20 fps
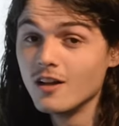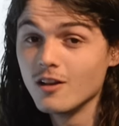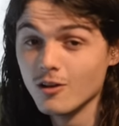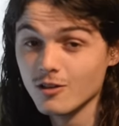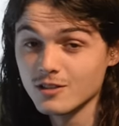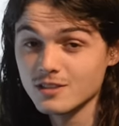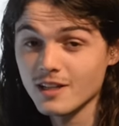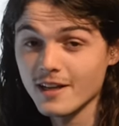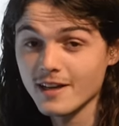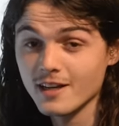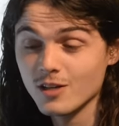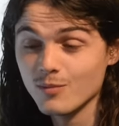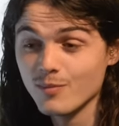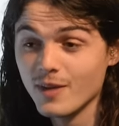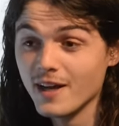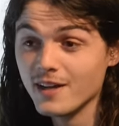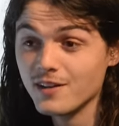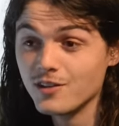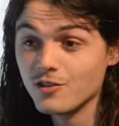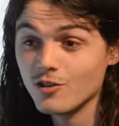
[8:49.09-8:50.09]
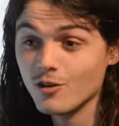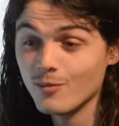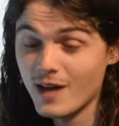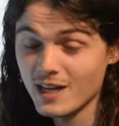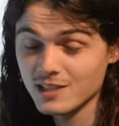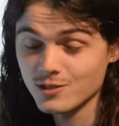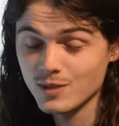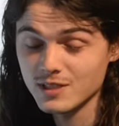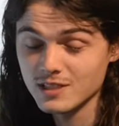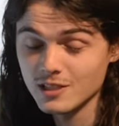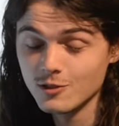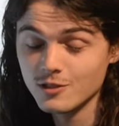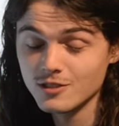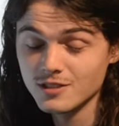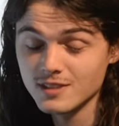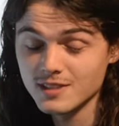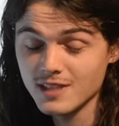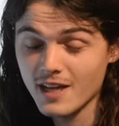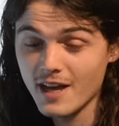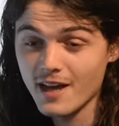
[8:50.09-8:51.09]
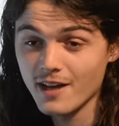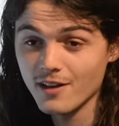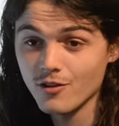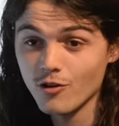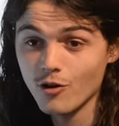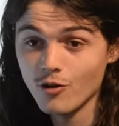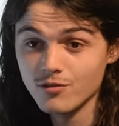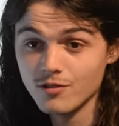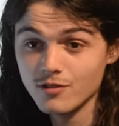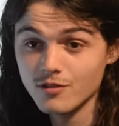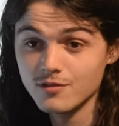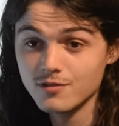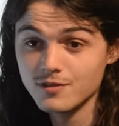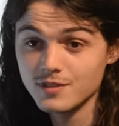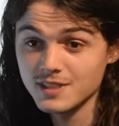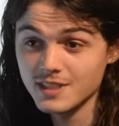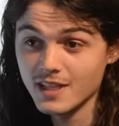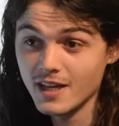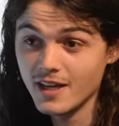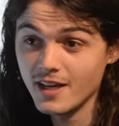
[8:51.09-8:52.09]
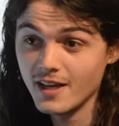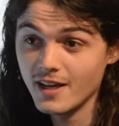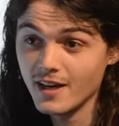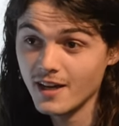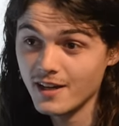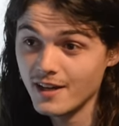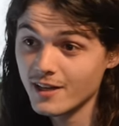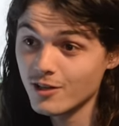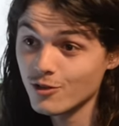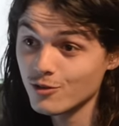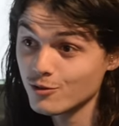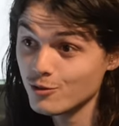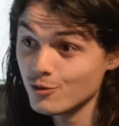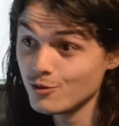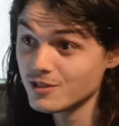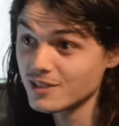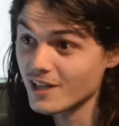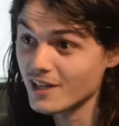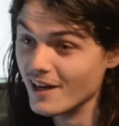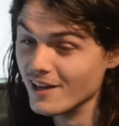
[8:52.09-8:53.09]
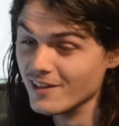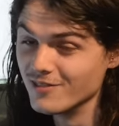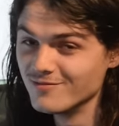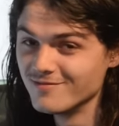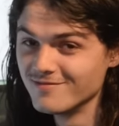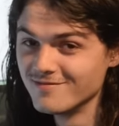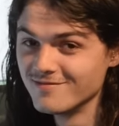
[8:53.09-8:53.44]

looks like compared to a max resolution scan off of, say, a Nikon Coolscan.